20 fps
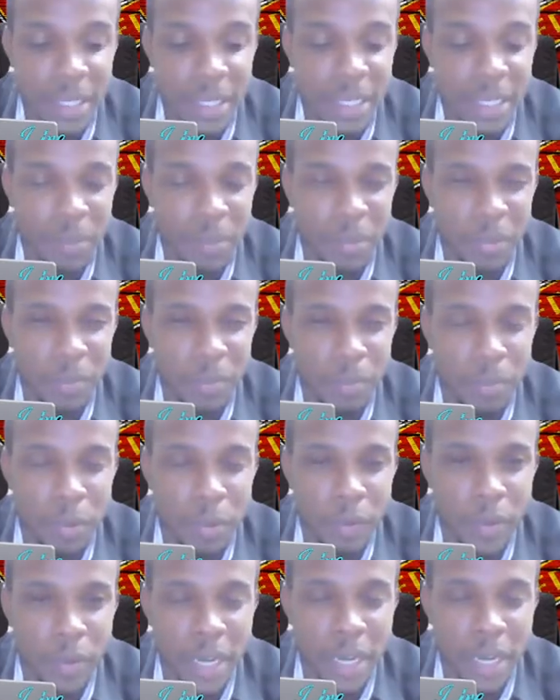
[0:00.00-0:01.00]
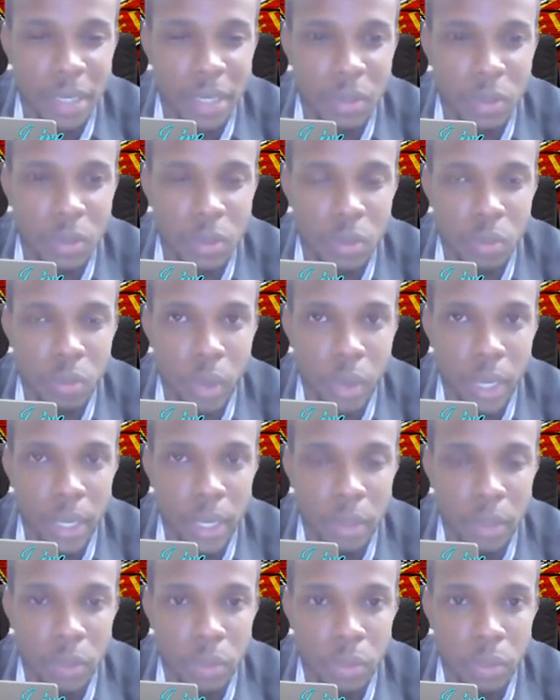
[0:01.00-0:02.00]
I think it provided one
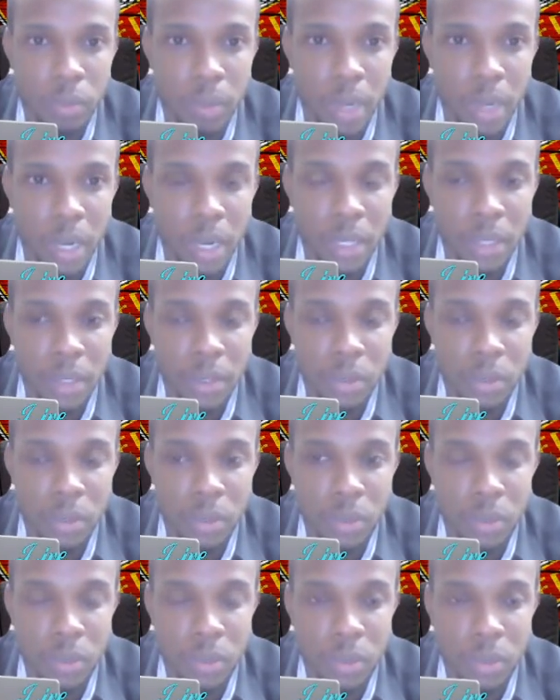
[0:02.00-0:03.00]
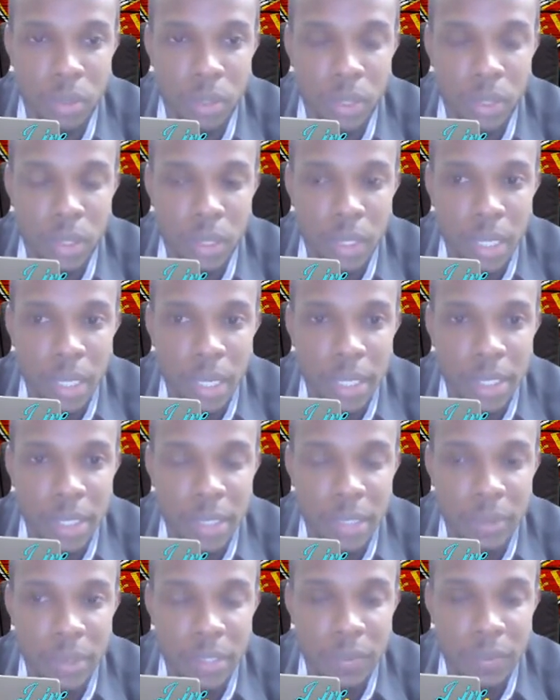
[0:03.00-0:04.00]
or two ball to, I
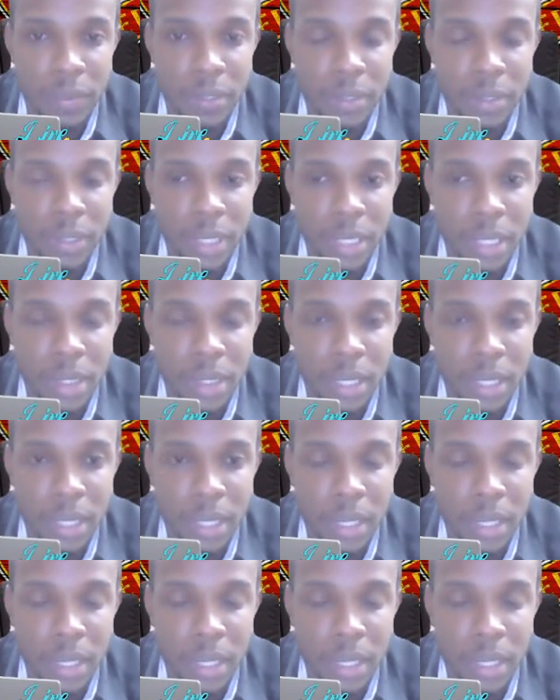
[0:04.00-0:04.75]
think it was, if it's not